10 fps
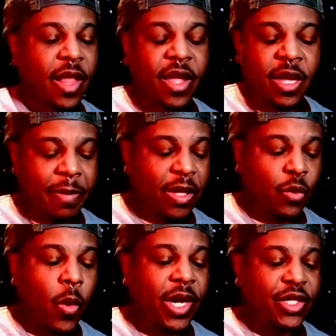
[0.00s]
They could be
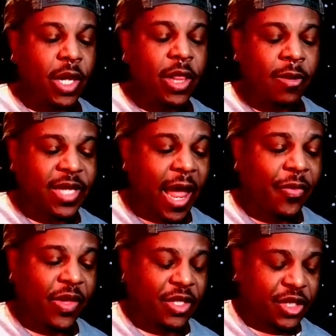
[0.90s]
wanting to close
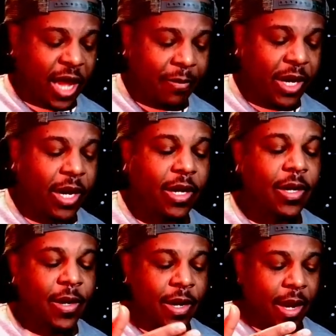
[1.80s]
out this chapter here.